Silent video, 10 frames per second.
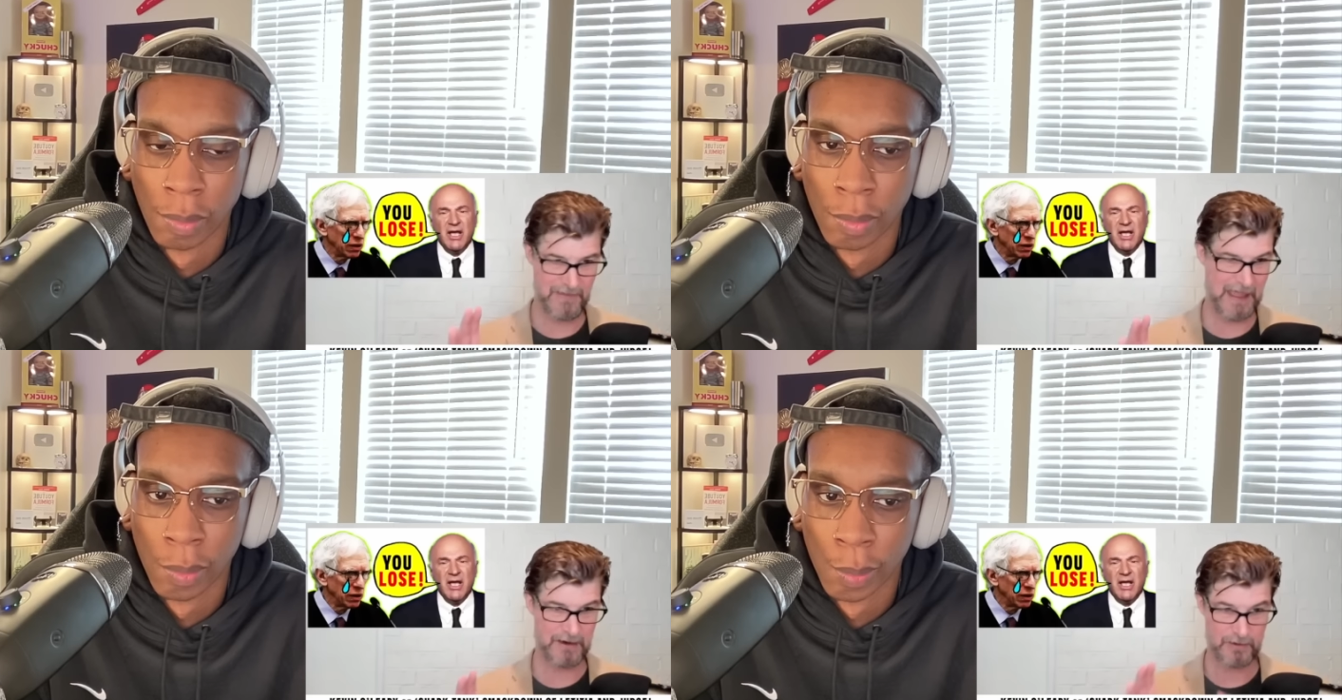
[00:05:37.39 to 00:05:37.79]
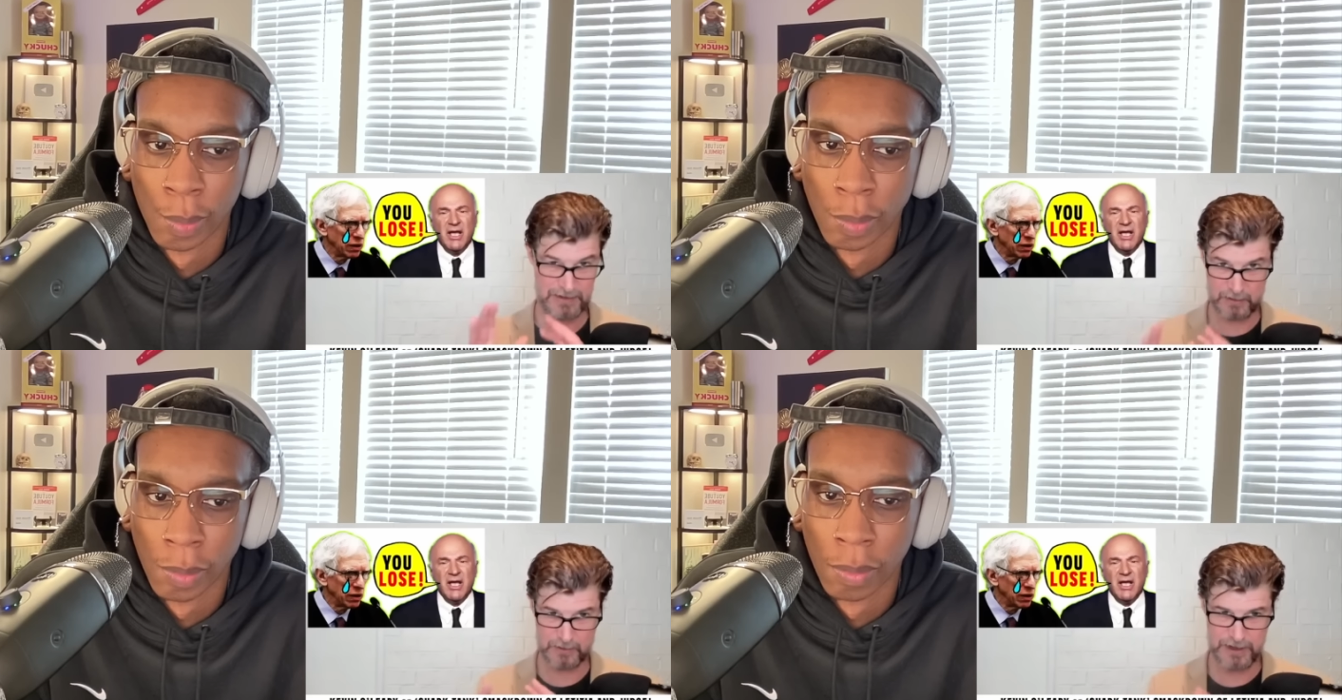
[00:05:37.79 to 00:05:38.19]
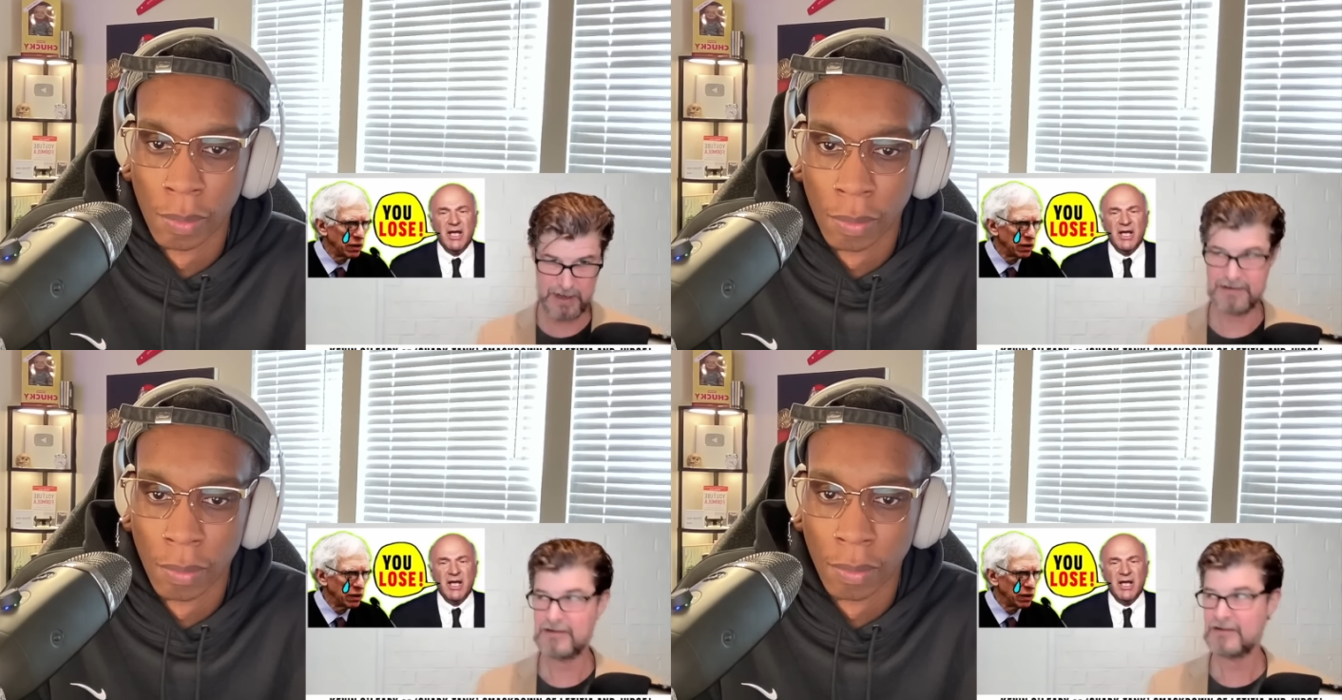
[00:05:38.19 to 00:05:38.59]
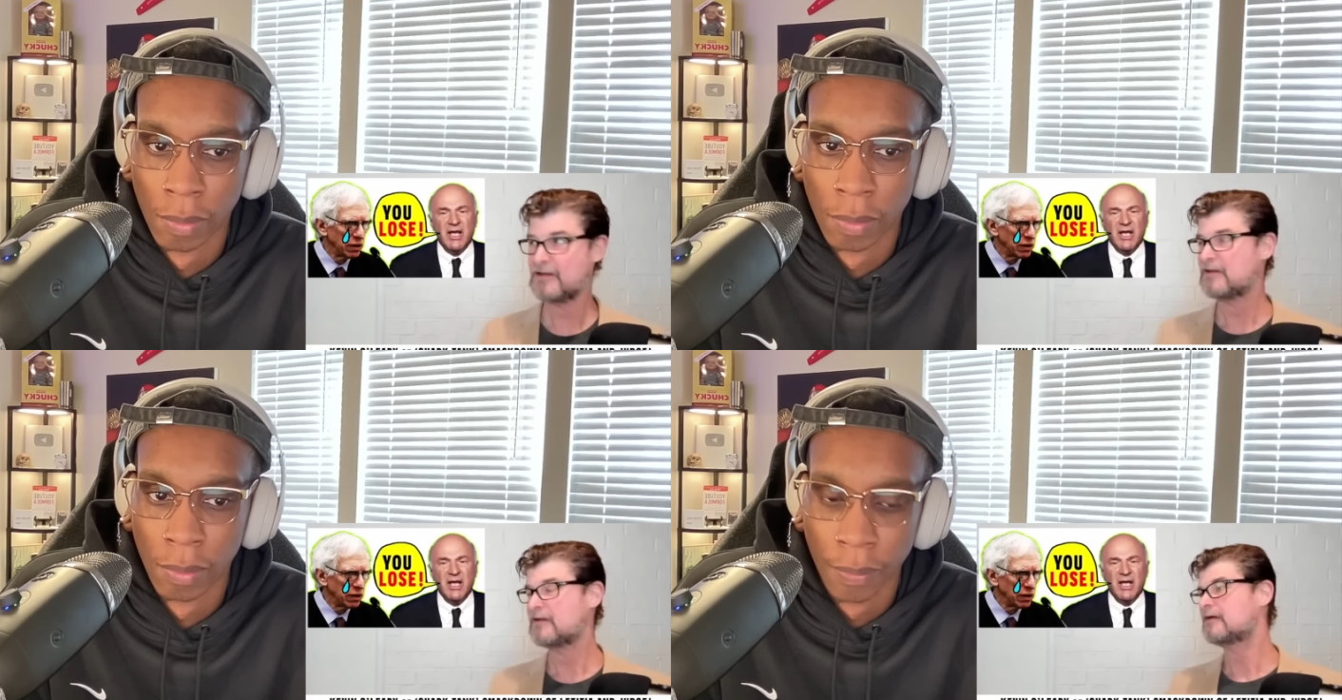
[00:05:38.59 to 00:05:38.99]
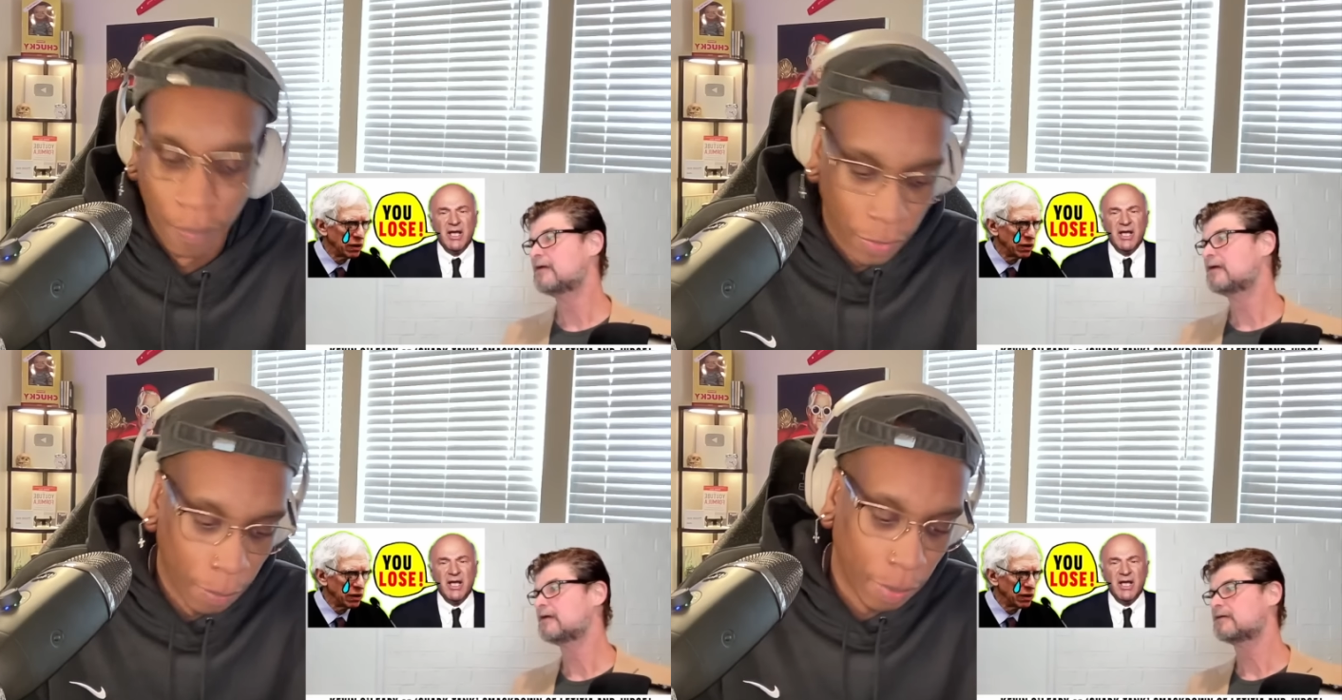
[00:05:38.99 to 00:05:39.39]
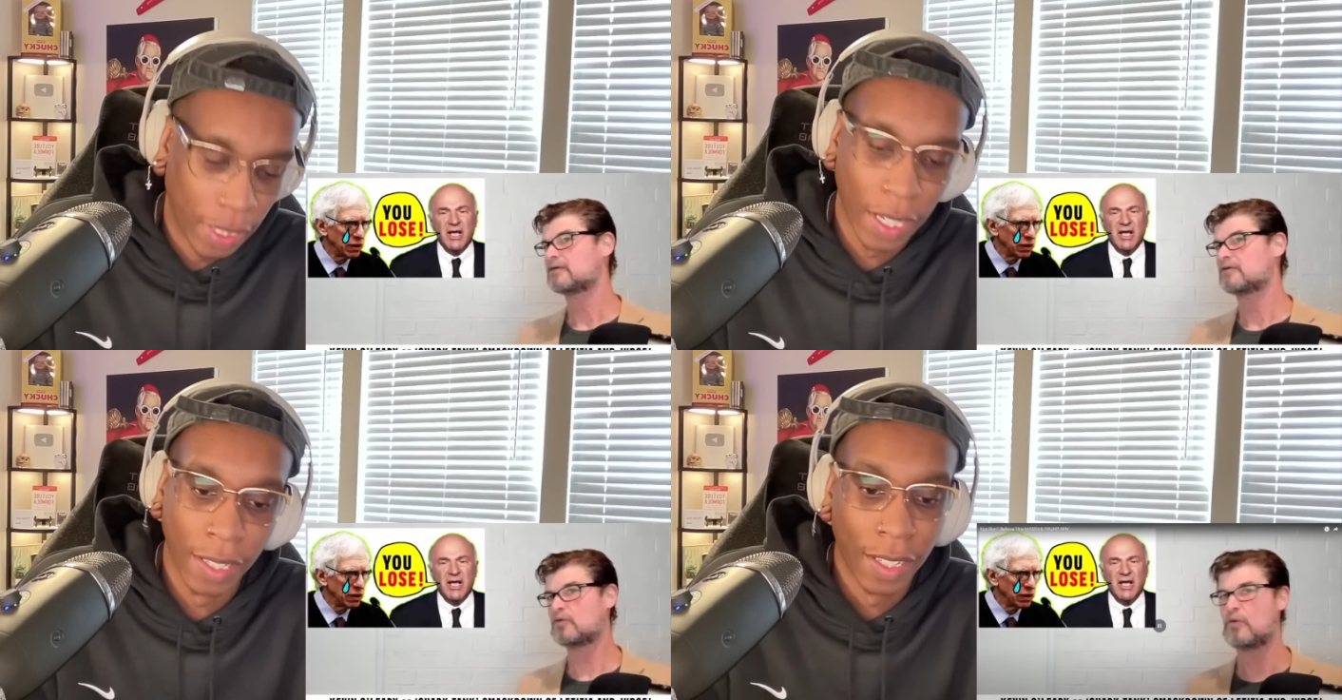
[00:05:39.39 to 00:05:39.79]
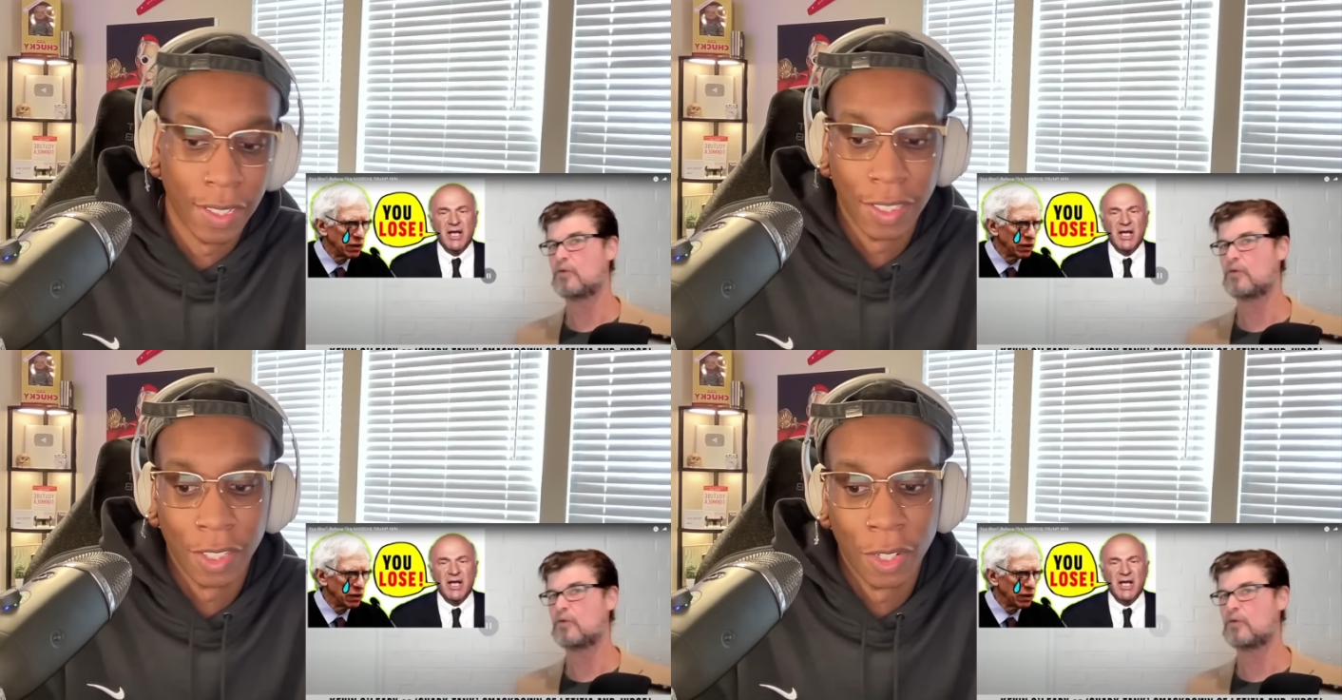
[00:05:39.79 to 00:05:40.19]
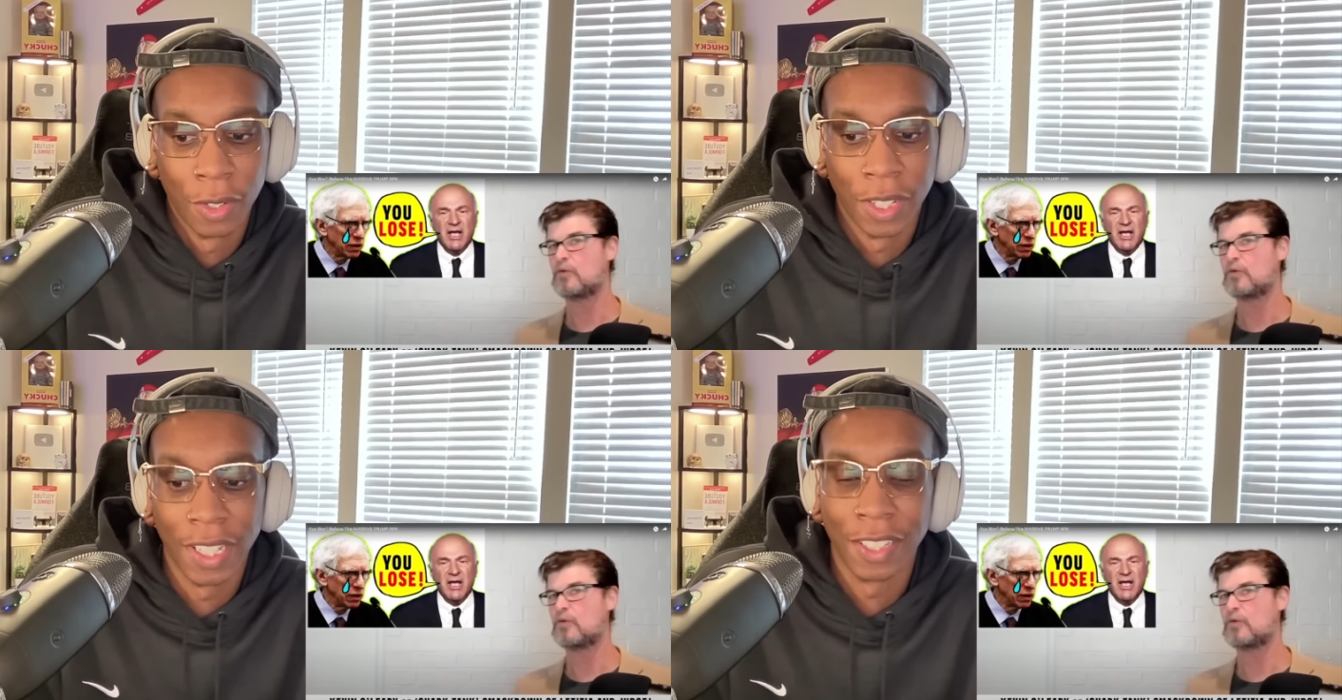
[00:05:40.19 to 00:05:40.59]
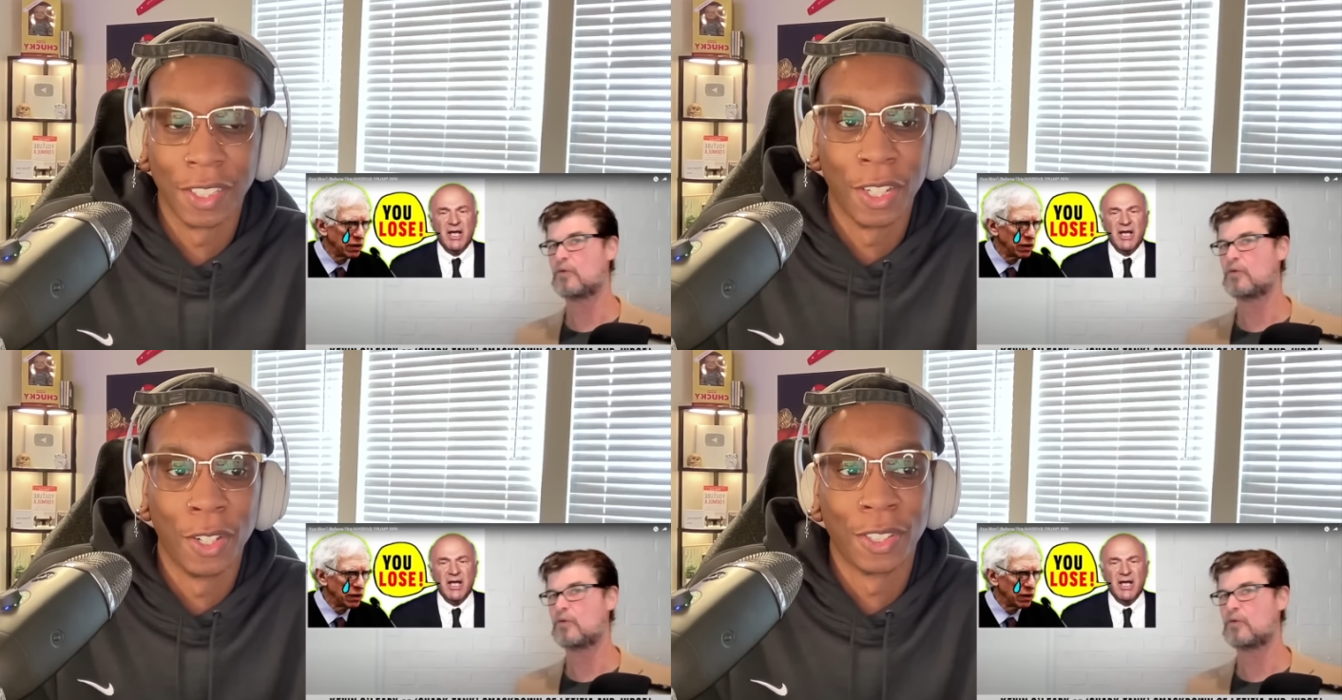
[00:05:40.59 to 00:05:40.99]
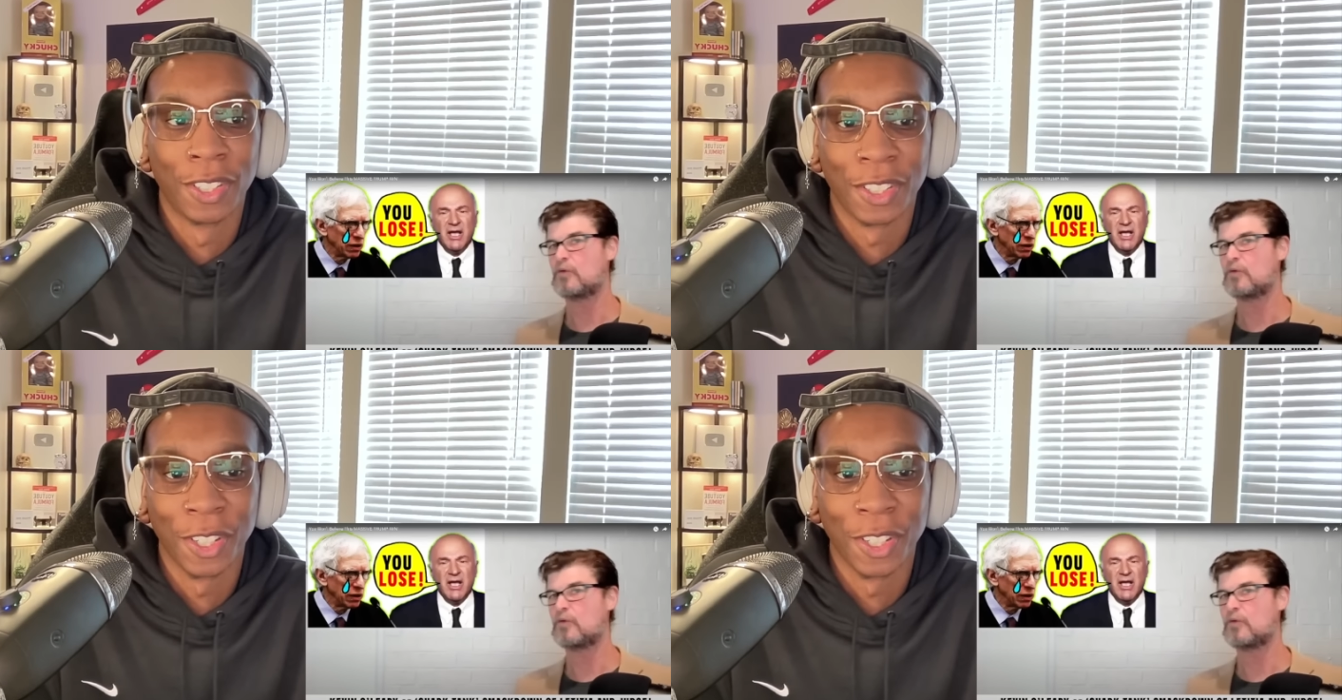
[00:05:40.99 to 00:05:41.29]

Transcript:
Speaker 1: Okay, hold on.
Speaker 2: But that, that just go that just goes to show